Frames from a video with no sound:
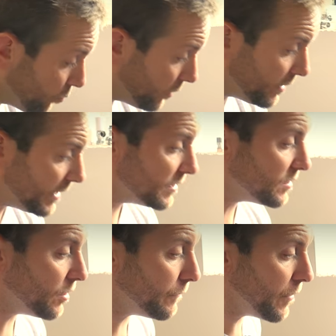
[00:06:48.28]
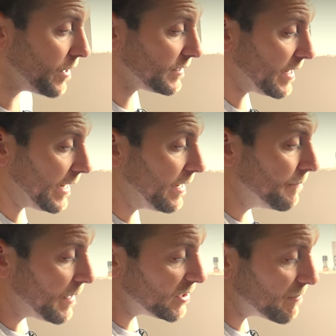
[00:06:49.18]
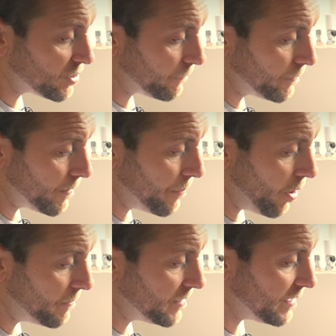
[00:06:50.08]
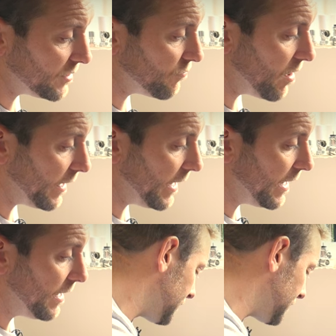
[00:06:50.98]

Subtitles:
what you need to do firstly is measure from the bottom of this rung here